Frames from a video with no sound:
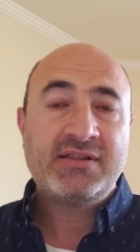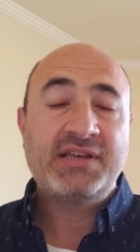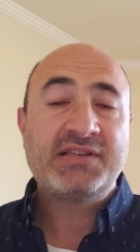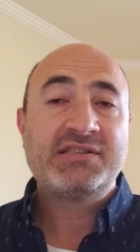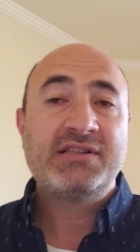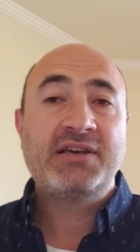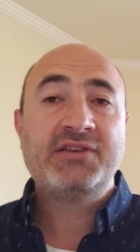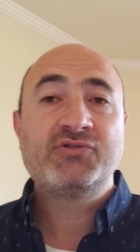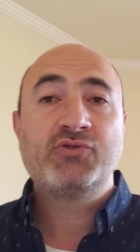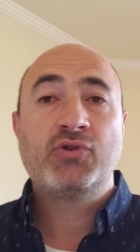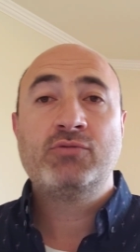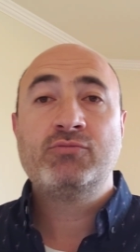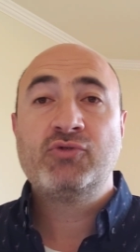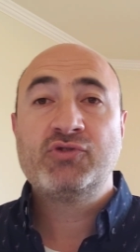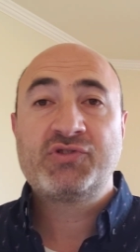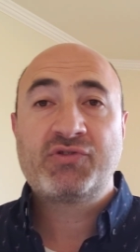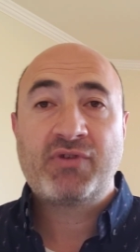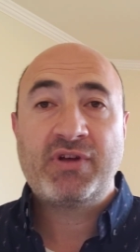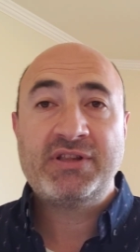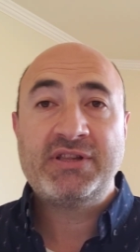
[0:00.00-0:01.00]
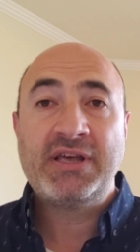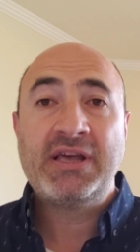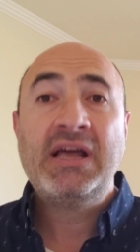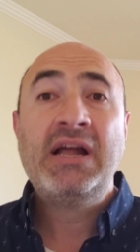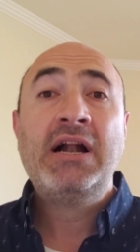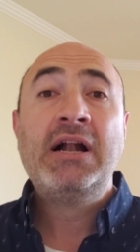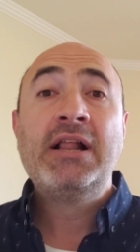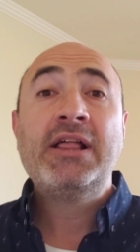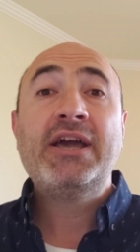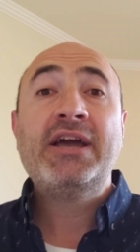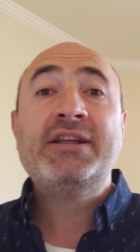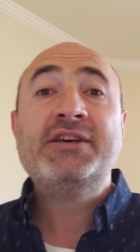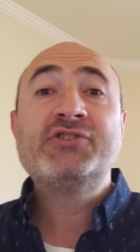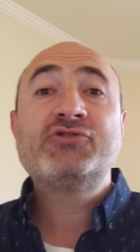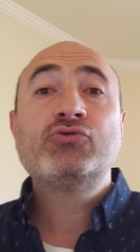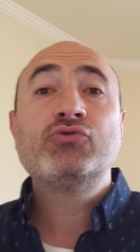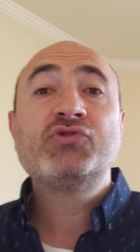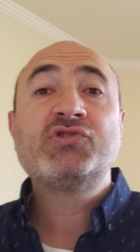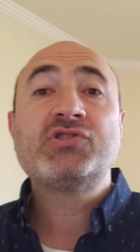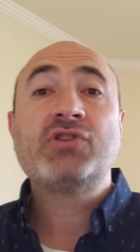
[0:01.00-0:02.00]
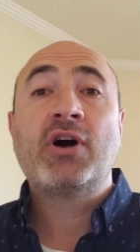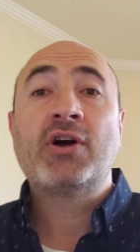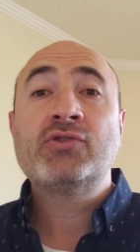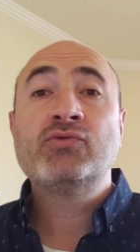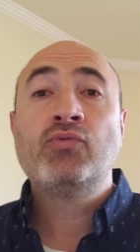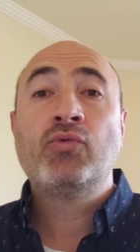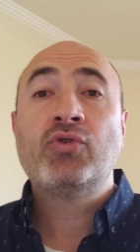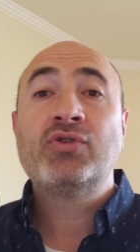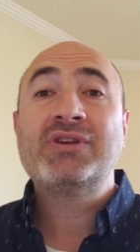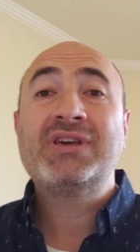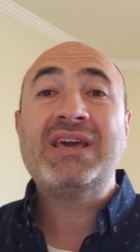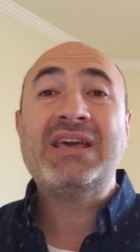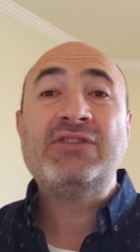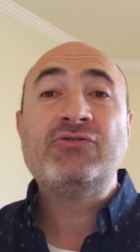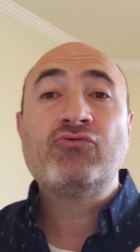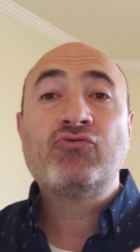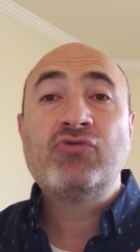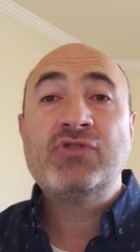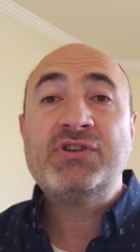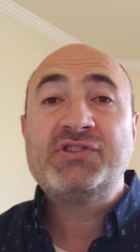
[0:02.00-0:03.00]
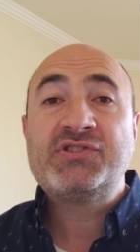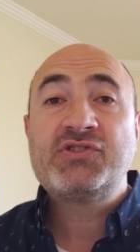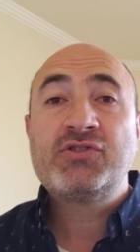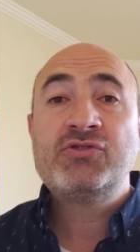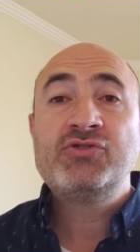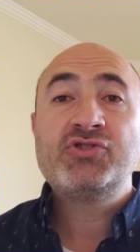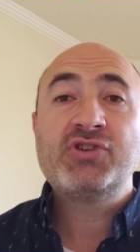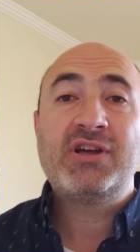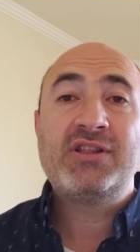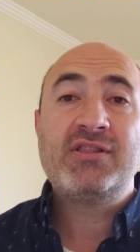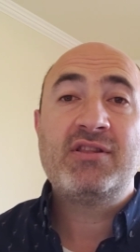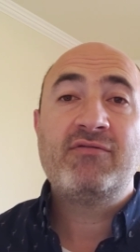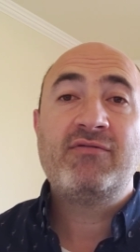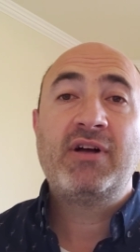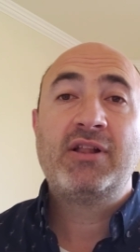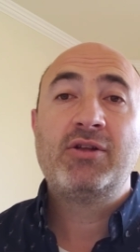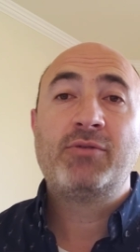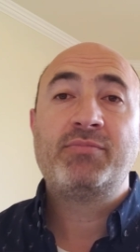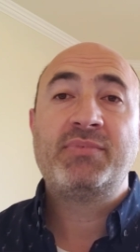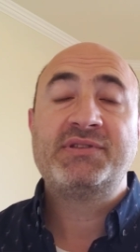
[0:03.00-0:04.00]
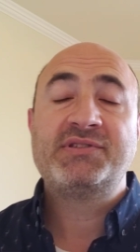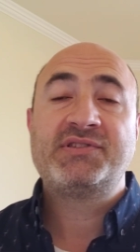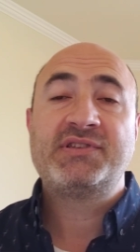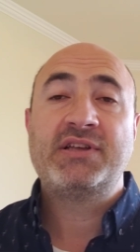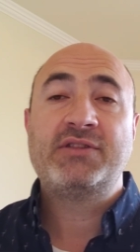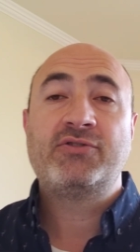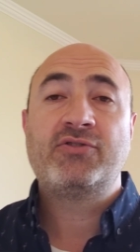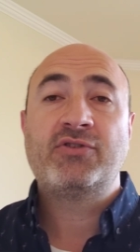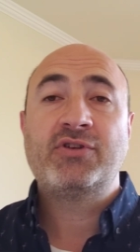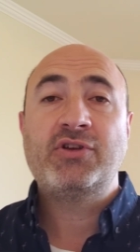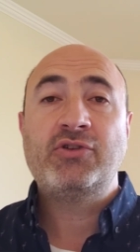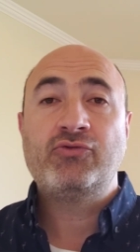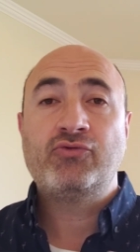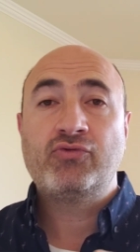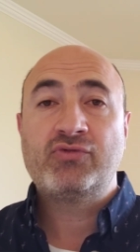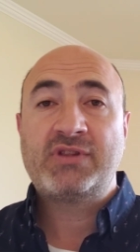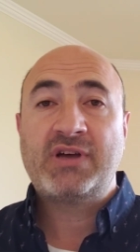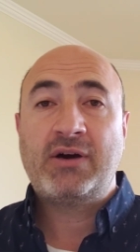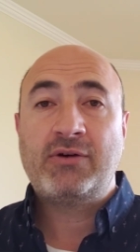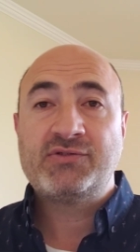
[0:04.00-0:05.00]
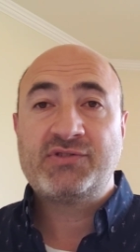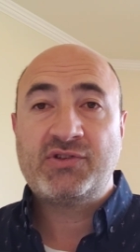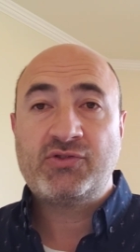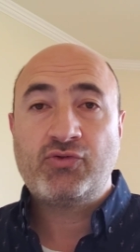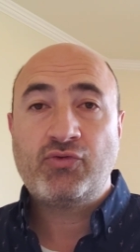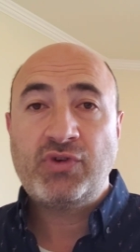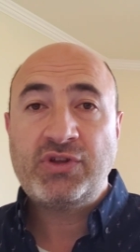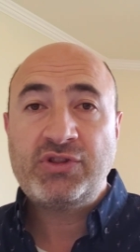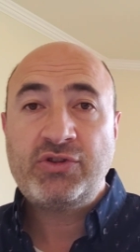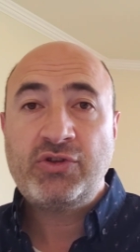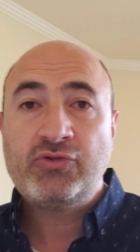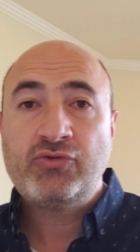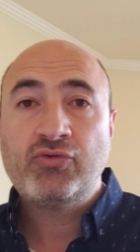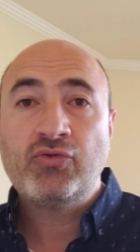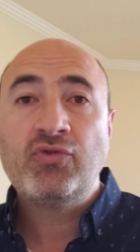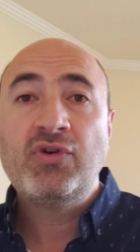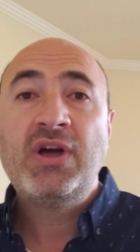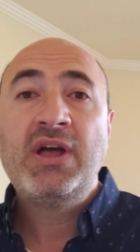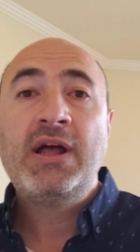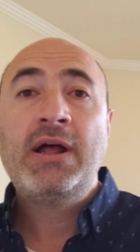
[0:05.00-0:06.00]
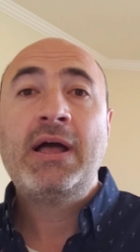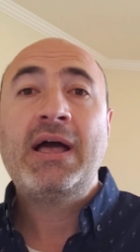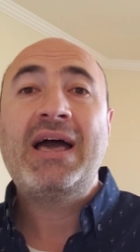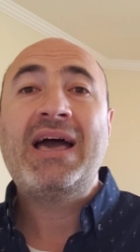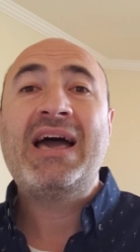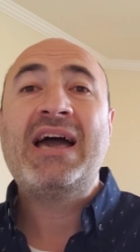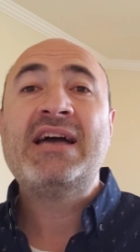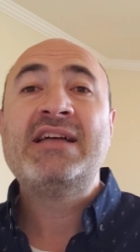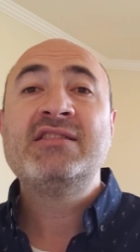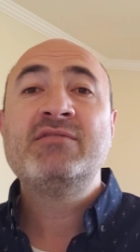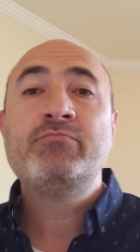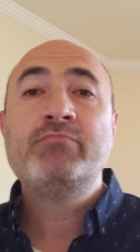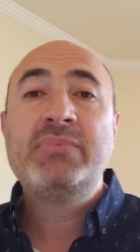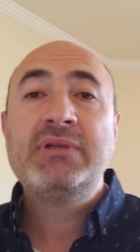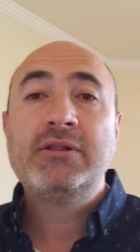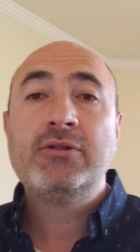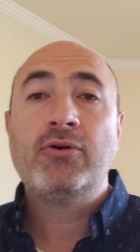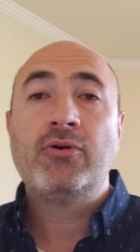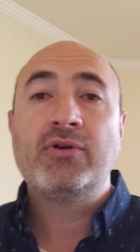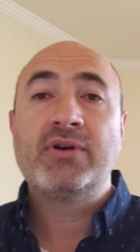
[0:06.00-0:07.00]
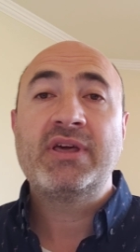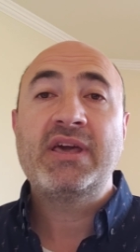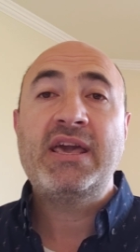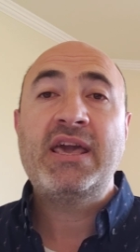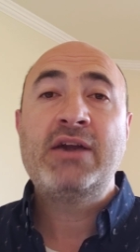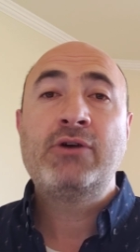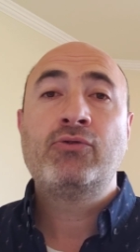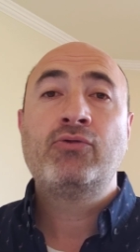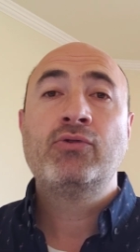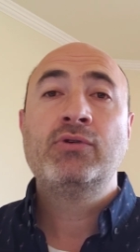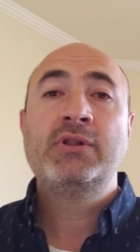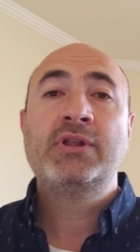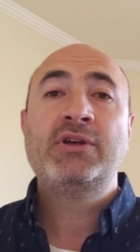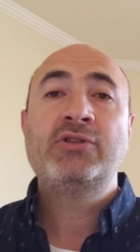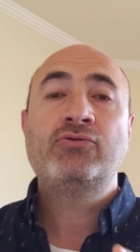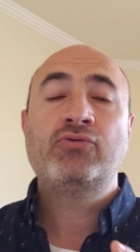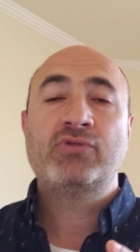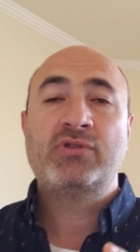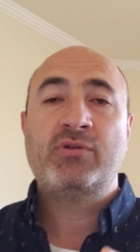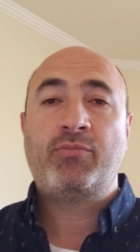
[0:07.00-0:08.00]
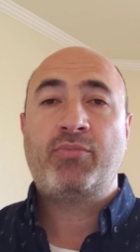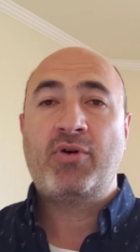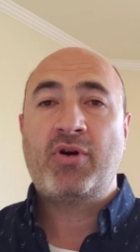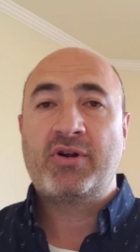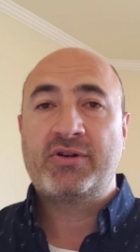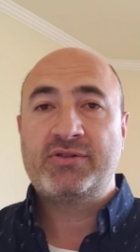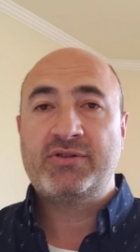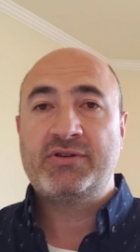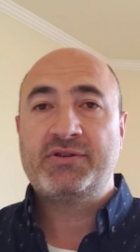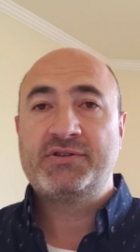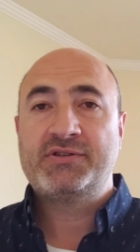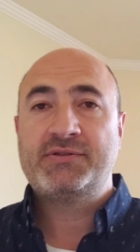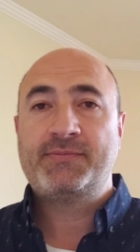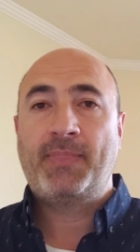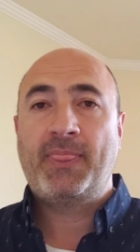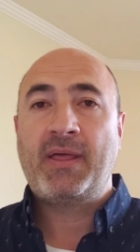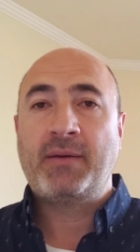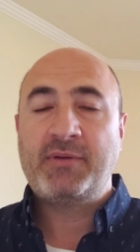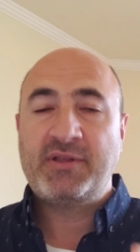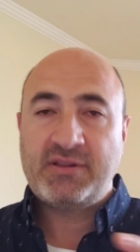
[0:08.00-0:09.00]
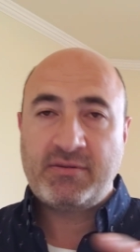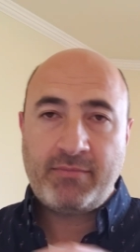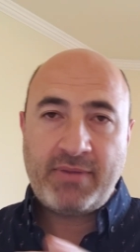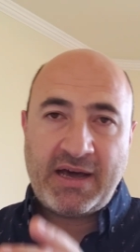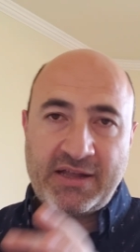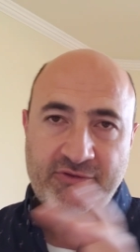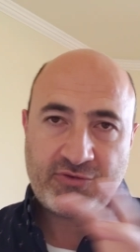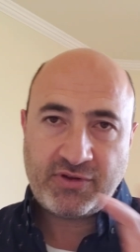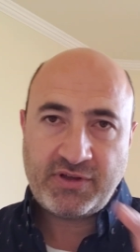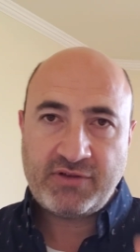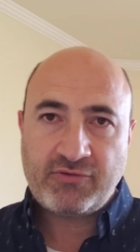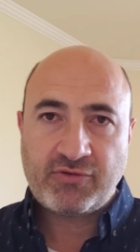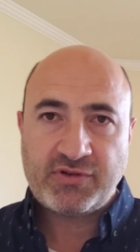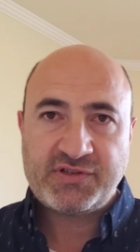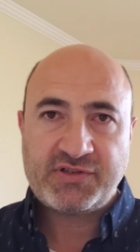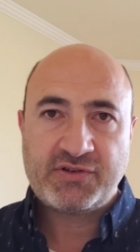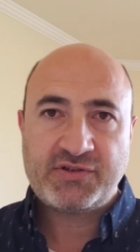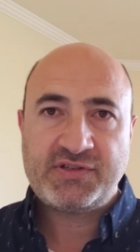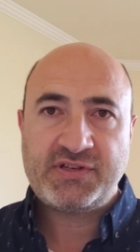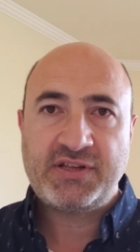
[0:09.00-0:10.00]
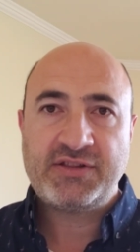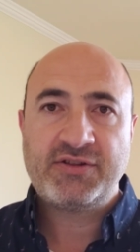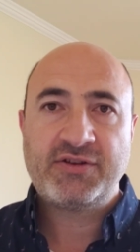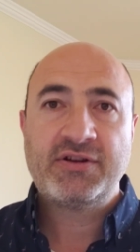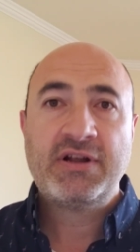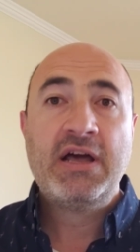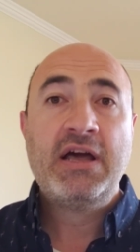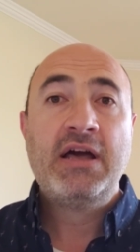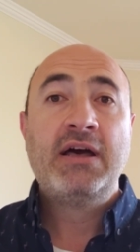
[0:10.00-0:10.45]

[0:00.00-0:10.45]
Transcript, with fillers: Tesla is almost ready. It is to start work in research and development center in 2022 and belong equally to the partners, I mean the battery research center.